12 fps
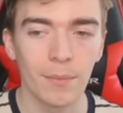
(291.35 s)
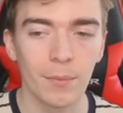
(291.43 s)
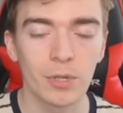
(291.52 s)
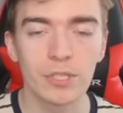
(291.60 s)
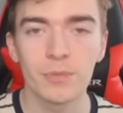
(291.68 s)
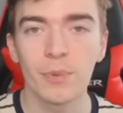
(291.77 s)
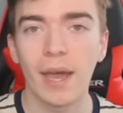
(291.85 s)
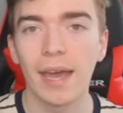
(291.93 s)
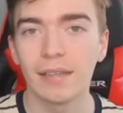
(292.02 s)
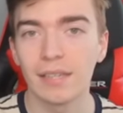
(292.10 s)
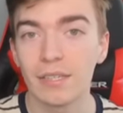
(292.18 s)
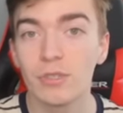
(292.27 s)
which is why I
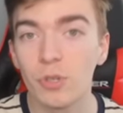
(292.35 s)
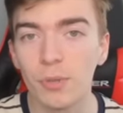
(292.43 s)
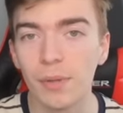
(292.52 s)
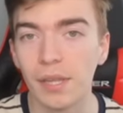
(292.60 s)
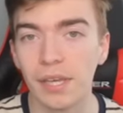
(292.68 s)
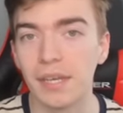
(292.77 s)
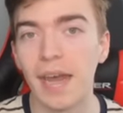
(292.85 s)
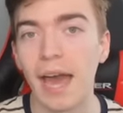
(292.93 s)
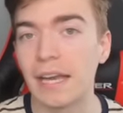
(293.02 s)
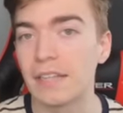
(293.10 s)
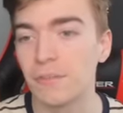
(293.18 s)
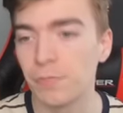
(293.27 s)
had like 2 million
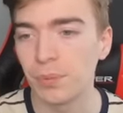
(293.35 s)
active